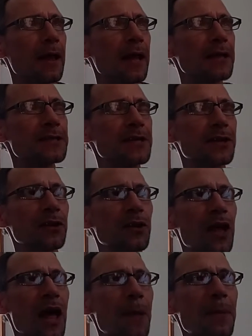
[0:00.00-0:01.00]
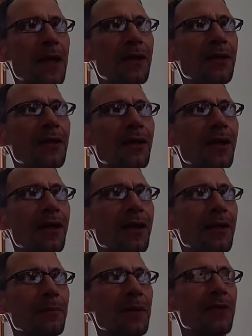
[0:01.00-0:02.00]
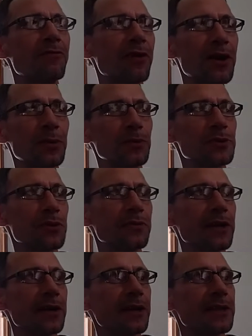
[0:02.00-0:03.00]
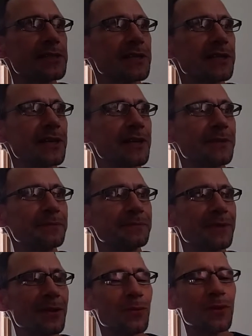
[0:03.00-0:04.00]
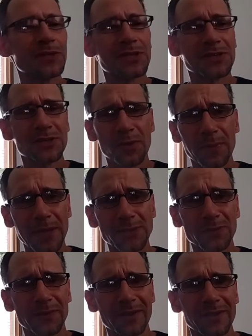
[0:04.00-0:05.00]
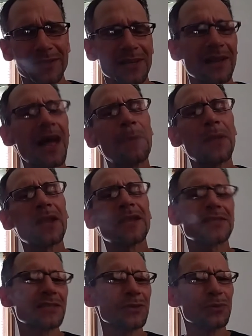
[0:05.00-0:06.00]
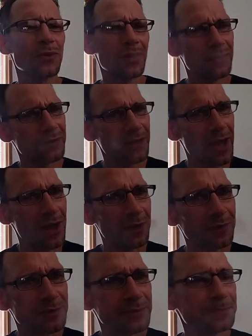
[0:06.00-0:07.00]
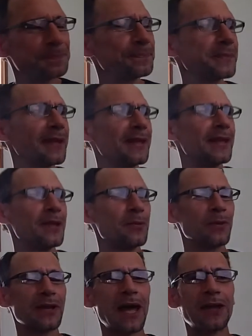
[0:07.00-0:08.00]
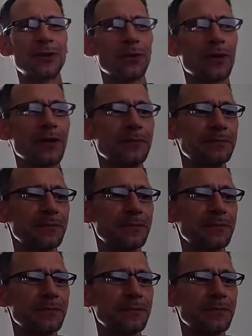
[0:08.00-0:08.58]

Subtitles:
I said, "How about," my friend was over there, and I said, "Well, just don't mess with her." I said, "How about I send you $100? Would that do it?"